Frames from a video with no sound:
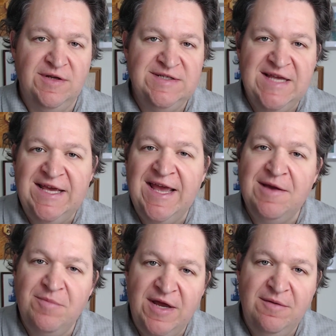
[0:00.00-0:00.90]
Take
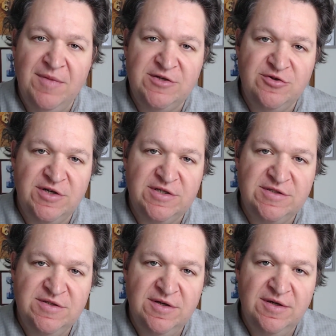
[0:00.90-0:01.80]
campaign
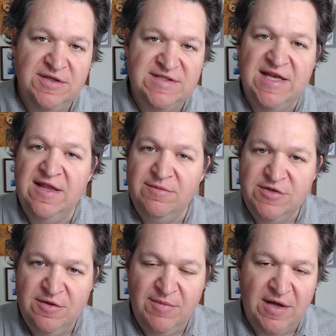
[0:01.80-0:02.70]
metrics, send them to
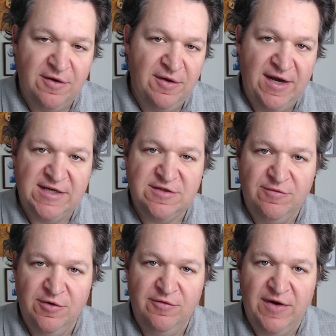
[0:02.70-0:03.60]
the model, and ask
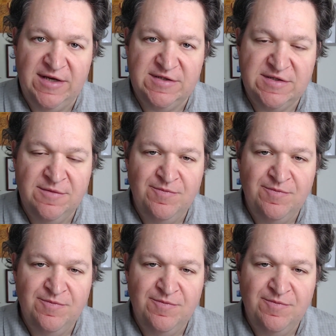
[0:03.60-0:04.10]
for advice.